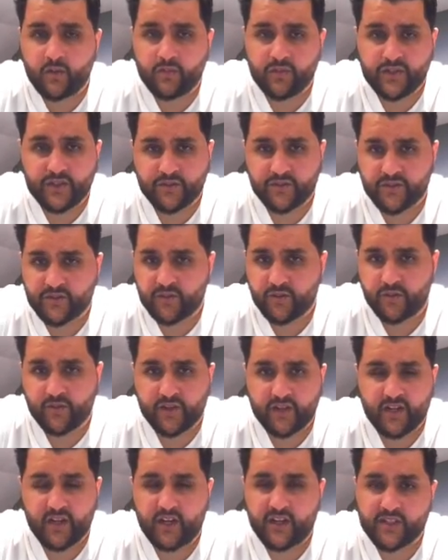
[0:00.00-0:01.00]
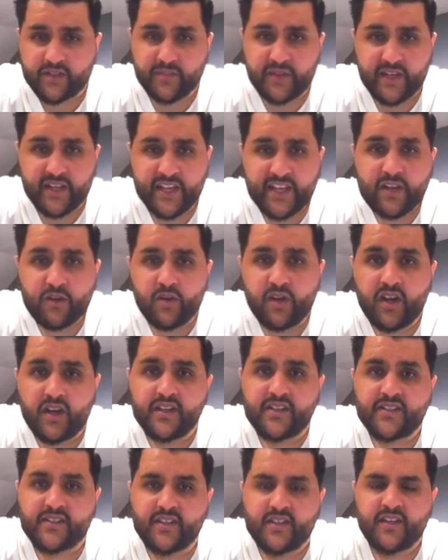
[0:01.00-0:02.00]
which was scored in the last minute
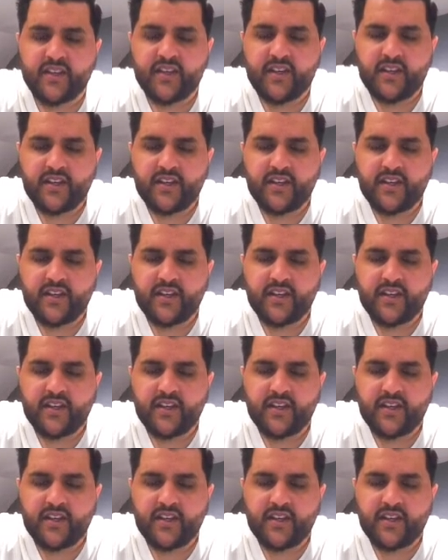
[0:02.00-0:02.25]
equaliser.